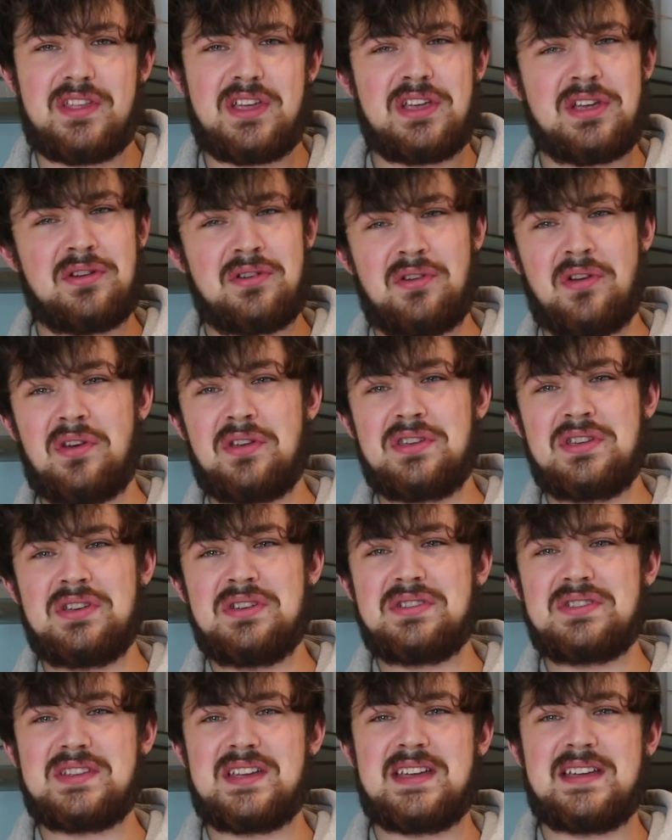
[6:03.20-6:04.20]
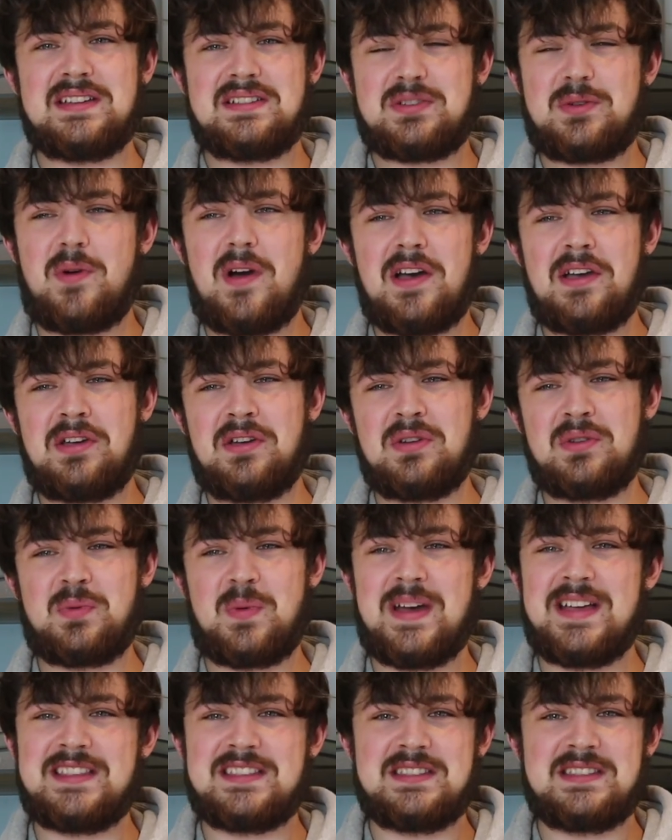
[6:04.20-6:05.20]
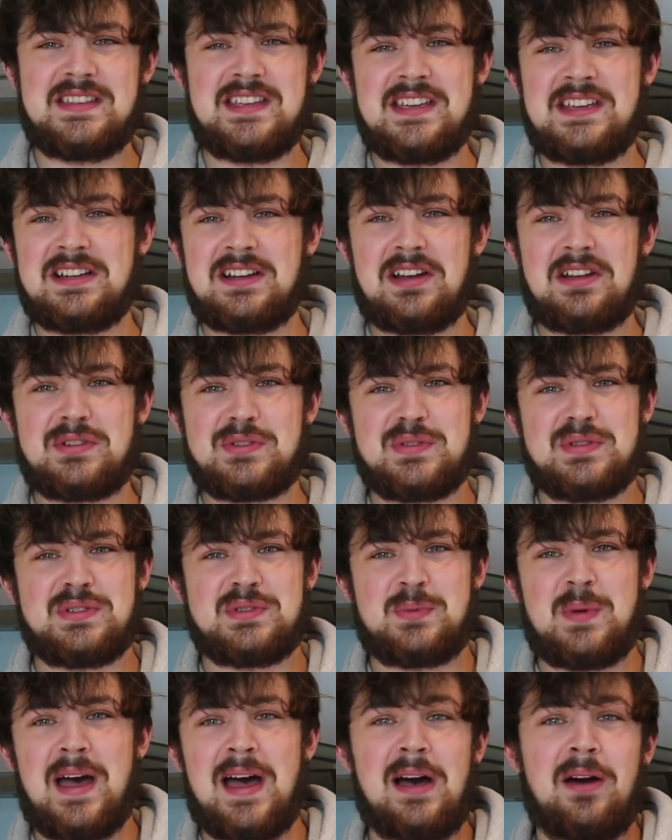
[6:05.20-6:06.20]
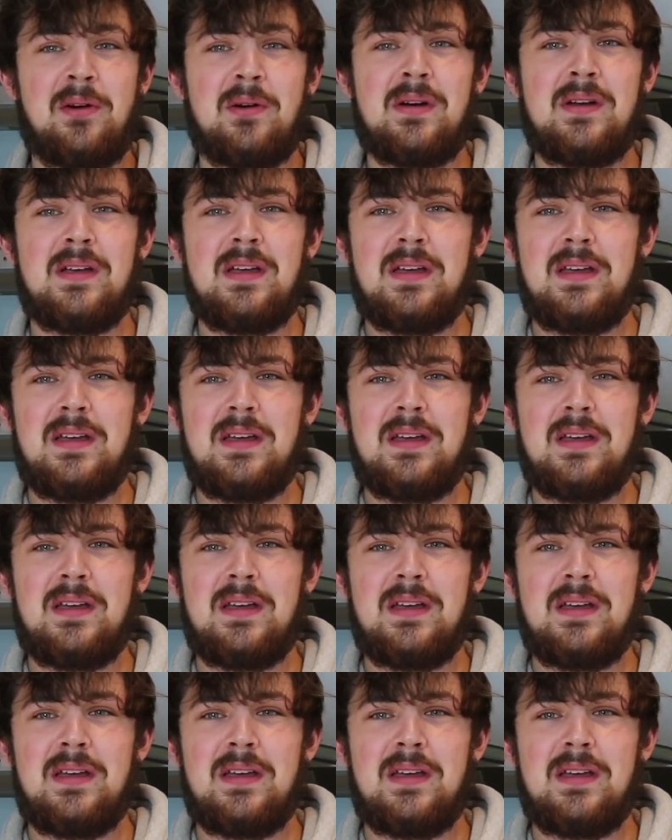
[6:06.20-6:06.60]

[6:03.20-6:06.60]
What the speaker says: that you're not using. It's quite a good way to declutter as well.